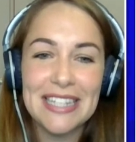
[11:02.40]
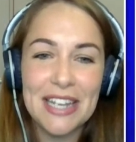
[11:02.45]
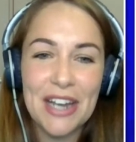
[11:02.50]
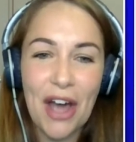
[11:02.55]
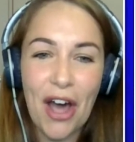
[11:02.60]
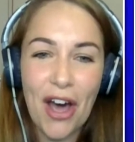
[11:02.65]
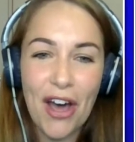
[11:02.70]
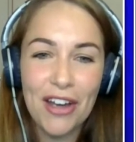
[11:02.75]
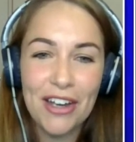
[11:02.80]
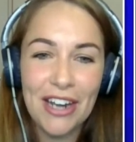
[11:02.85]
is
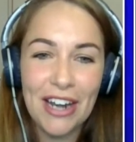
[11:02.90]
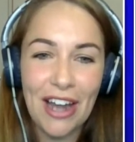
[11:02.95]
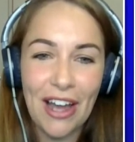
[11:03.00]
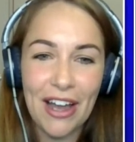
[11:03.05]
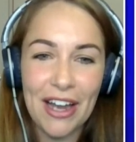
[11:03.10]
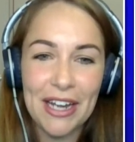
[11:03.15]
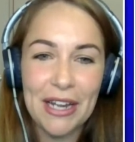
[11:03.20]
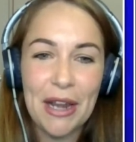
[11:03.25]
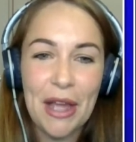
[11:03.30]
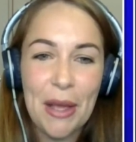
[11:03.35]
an
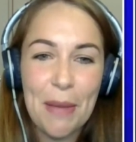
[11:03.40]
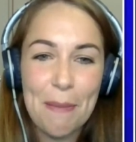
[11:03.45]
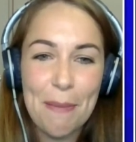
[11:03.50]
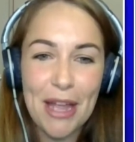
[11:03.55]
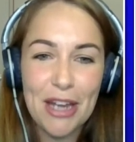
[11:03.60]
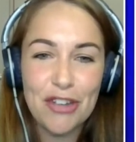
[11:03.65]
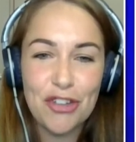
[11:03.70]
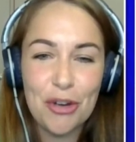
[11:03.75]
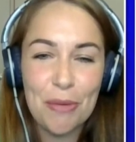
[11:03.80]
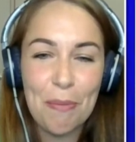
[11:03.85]
online
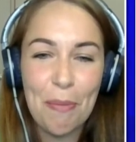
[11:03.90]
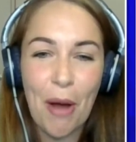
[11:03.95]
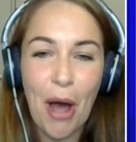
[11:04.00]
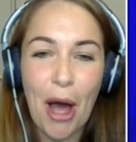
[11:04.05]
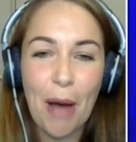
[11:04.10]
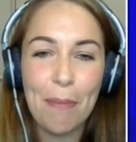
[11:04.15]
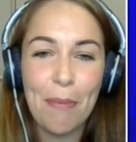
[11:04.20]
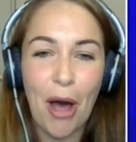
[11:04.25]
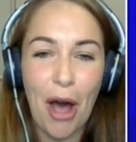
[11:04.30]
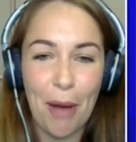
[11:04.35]
bedroom
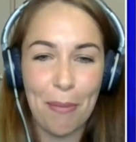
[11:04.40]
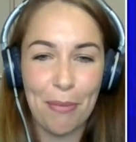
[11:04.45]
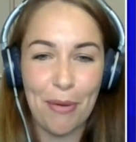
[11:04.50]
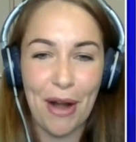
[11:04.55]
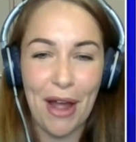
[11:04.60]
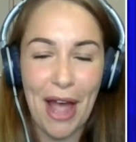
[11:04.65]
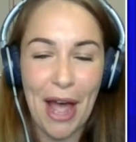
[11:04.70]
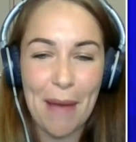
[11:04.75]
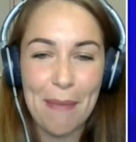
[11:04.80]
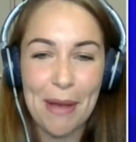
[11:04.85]
pop
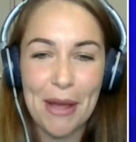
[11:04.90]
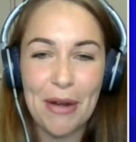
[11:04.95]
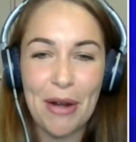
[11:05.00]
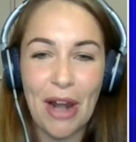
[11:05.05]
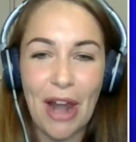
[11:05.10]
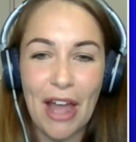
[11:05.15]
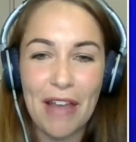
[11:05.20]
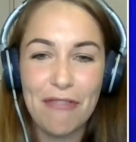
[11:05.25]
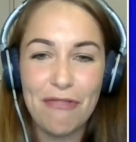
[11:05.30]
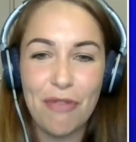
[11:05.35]
opera
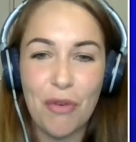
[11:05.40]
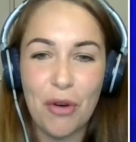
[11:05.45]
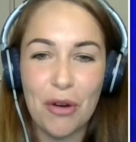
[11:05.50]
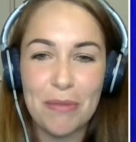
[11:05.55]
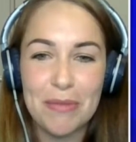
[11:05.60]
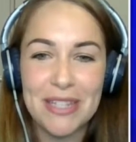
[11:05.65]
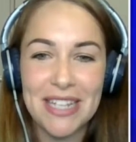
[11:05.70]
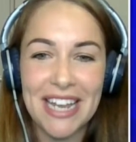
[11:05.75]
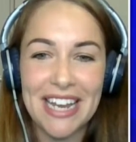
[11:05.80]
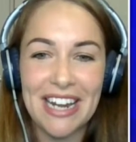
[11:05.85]
about life
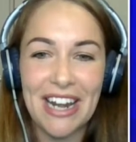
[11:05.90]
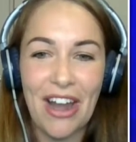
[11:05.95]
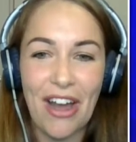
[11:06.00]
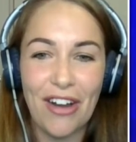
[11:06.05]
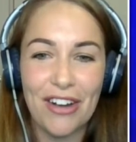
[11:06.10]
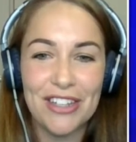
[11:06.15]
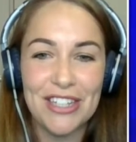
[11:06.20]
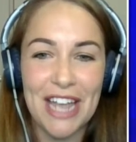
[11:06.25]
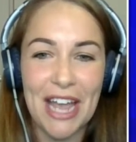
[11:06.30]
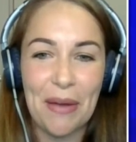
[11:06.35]
forms in
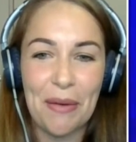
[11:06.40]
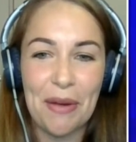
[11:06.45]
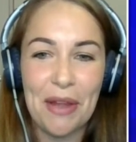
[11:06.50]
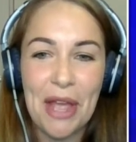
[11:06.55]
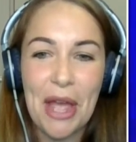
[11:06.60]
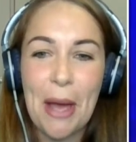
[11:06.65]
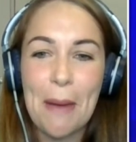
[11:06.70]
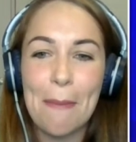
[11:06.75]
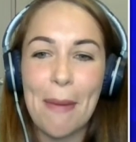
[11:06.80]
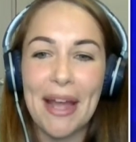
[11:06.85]
lockdown
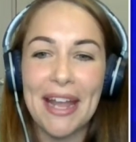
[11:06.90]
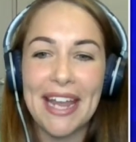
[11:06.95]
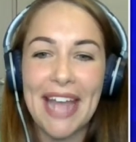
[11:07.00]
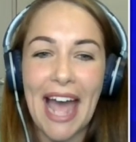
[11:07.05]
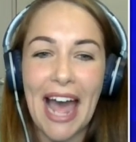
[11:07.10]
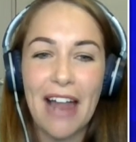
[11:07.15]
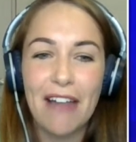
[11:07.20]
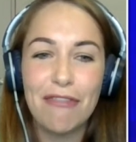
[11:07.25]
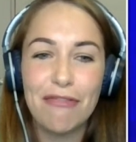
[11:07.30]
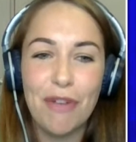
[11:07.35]
by
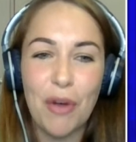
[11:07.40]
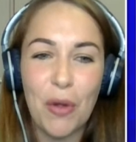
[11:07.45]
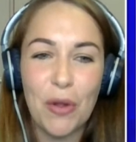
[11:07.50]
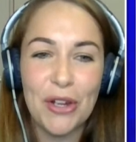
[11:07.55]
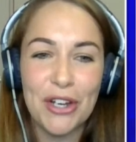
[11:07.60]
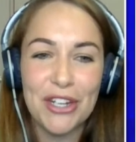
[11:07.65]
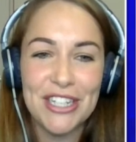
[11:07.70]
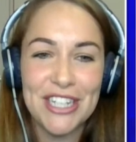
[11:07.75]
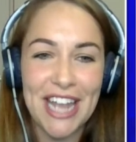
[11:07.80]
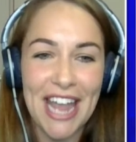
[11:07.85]
Cal
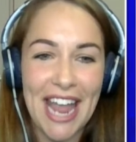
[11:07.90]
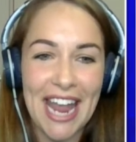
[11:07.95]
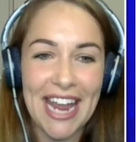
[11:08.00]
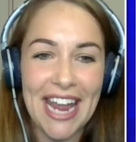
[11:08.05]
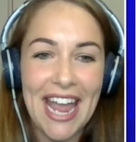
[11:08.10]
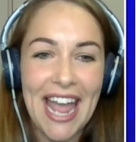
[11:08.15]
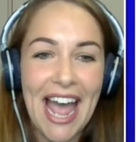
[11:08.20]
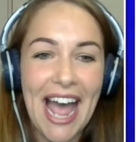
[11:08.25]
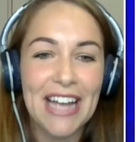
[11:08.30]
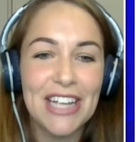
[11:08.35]
Folger
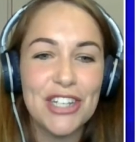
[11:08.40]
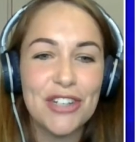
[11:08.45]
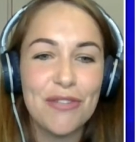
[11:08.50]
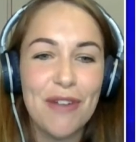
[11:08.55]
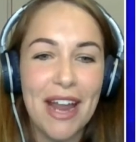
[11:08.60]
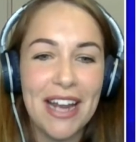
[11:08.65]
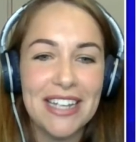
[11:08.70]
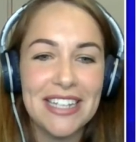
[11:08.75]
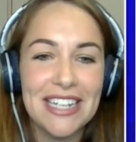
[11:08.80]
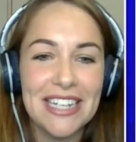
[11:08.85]
Day and
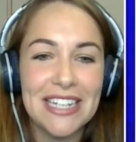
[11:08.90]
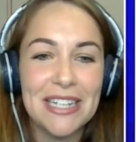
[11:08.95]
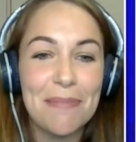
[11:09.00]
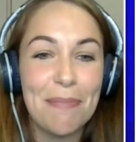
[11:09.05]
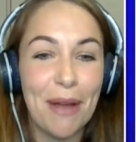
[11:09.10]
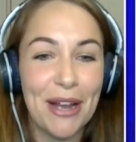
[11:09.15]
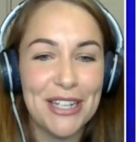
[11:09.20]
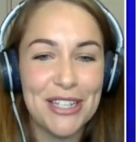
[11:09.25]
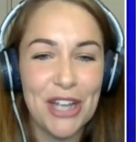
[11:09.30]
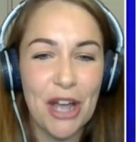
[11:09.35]
directed
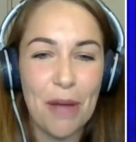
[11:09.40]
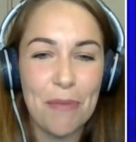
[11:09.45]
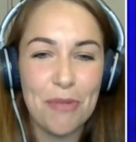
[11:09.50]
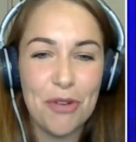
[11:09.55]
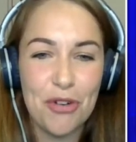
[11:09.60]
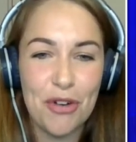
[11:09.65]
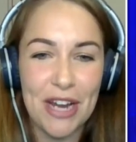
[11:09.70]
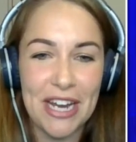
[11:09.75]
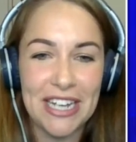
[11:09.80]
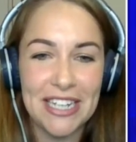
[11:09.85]
by
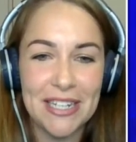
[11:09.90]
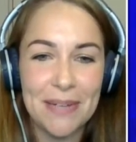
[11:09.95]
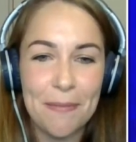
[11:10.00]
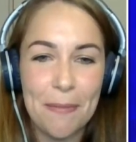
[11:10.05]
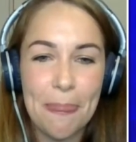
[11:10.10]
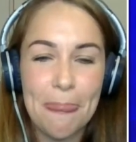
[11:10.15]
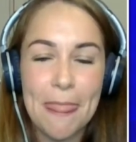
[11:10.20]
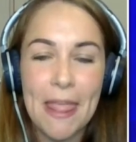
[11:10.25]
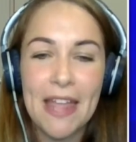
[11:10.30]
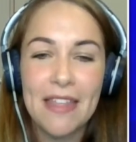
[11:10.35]
Tom Creed.
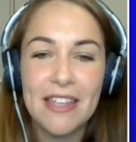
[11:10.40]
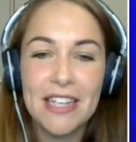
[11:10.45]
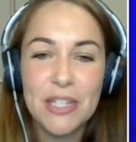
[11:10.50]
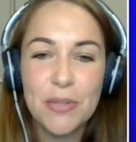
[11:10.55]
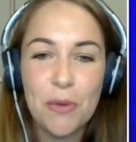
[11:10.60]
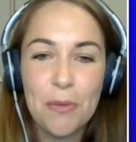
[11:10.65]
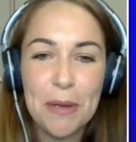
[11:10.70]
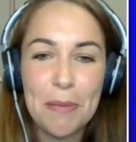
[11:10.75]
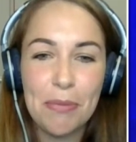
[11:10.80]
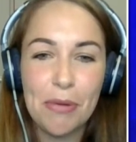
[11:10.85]

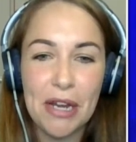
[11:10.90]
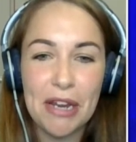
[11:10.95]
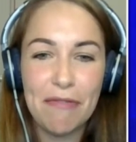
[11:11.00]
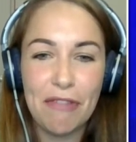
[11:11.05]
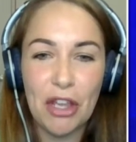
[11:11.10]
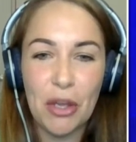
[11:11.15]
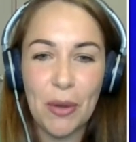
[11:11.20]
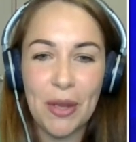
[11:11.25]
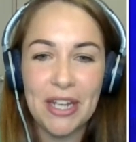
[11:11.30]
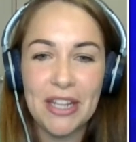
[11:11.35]
This will be
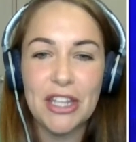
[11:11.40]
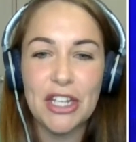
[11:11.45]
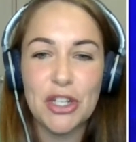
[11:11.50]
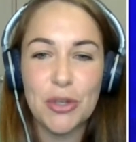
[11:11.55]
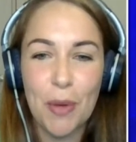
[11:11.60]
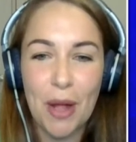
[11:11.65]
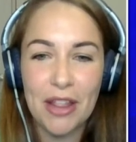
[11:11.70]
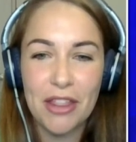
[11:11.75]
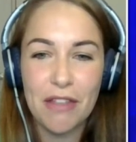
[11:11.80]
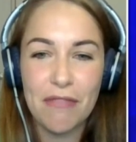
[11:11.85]
previewing the
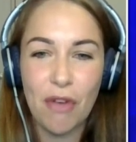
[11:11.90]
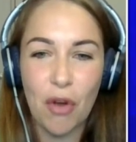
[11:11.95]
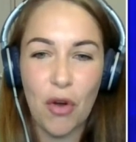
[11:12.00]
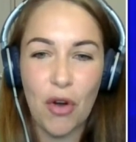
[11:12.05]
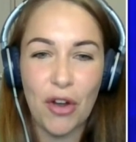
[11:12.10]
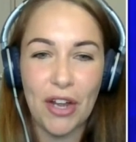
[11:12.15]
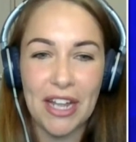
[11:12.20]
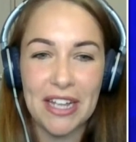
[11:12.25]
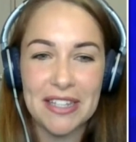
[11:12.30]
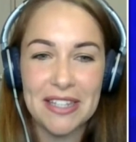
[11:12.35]
12th of
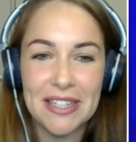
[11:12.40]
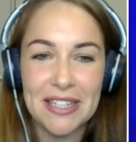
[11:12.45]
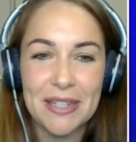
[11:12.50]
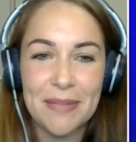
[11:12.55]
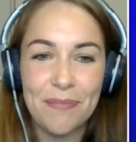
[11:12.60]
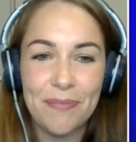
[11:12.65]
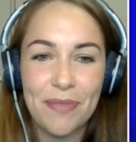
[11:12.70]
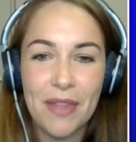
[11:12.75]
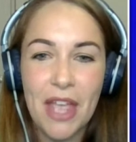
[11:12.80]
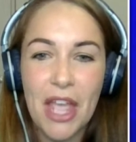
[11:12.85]

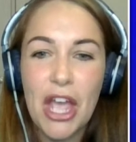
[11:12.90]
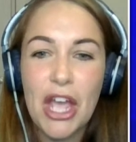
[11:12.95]
August.